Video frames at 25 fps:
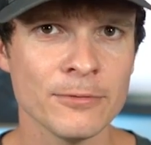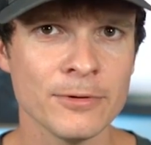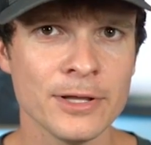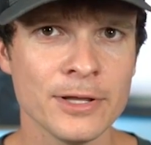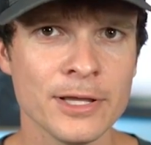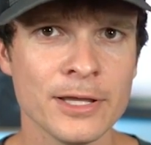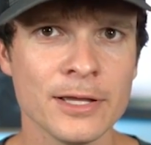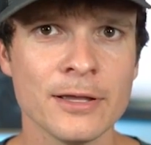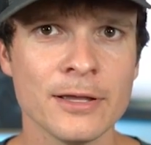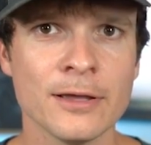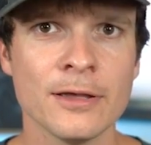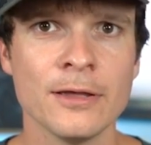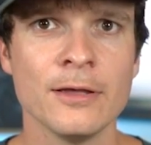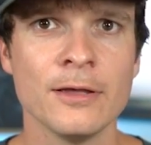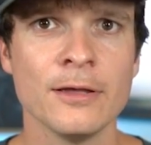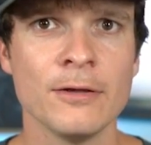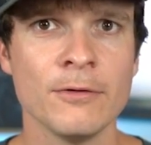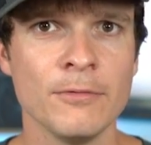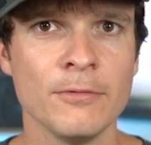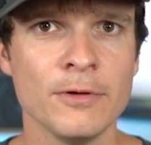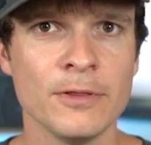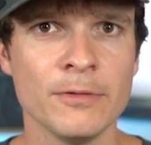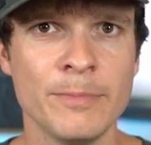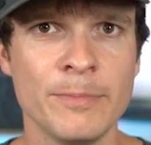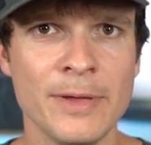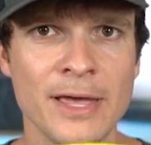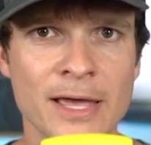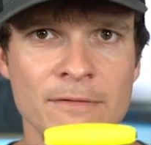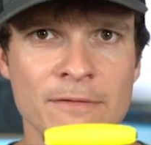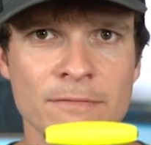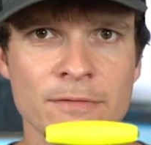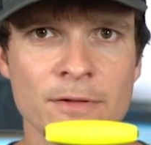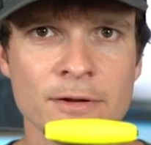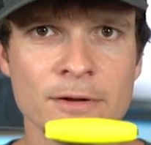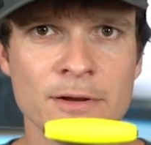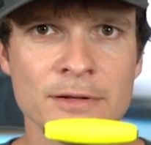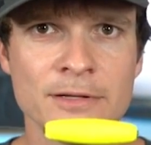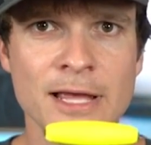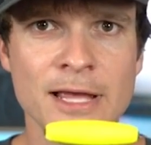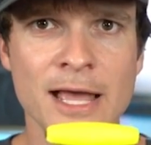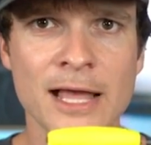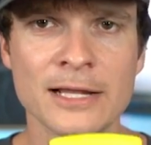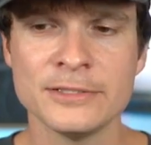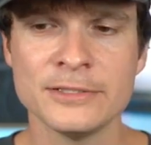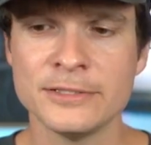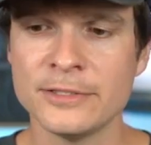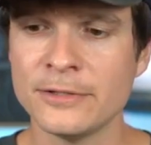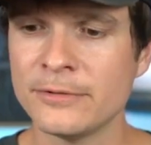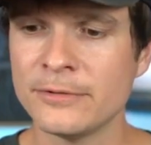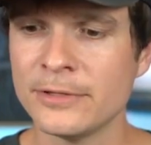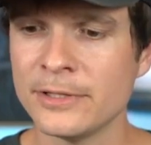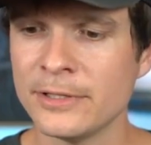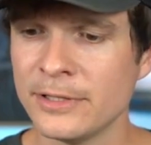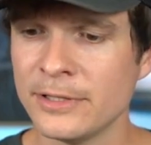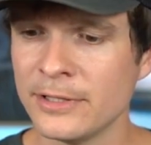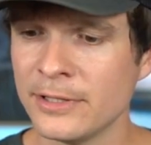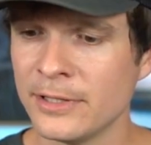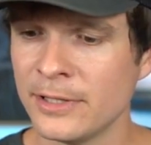rig with a peg float attached to it.